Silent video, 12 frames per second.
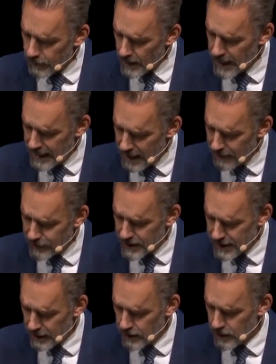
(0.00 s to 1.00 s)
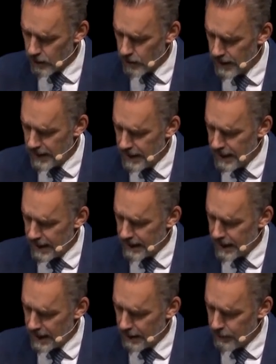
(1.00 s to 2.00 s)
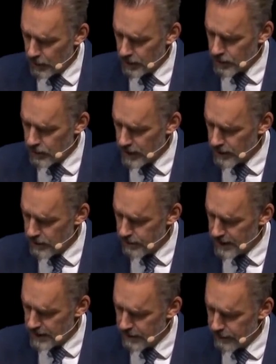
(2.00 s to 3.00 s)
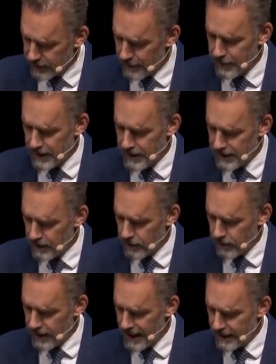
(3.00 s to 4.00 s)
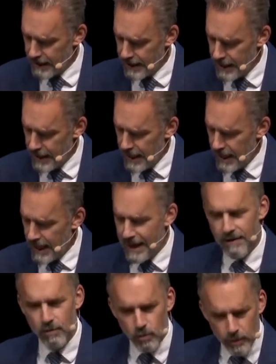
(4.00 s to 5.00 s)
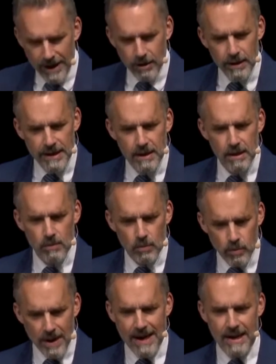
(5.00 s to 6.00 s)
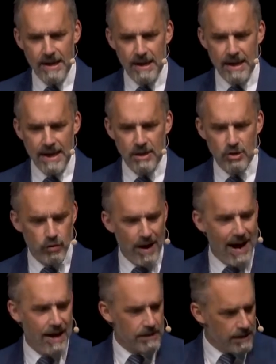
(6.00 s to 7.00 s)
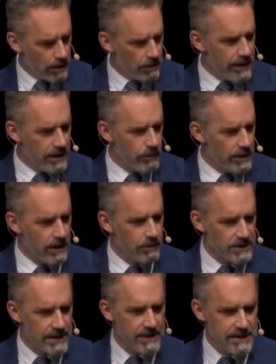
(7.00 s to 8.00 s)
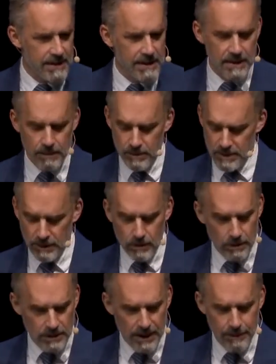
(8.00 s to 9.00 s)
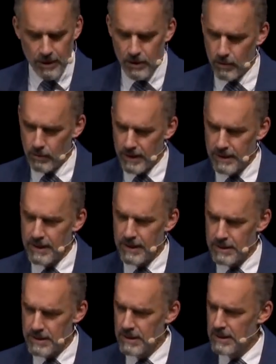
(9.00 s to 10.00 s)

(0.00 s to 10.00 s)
I have to tell you, and I'm not trying to be flippant here, that I have rarely read a tract. Now, I read it when I was 18. It was a long time ago, right? That's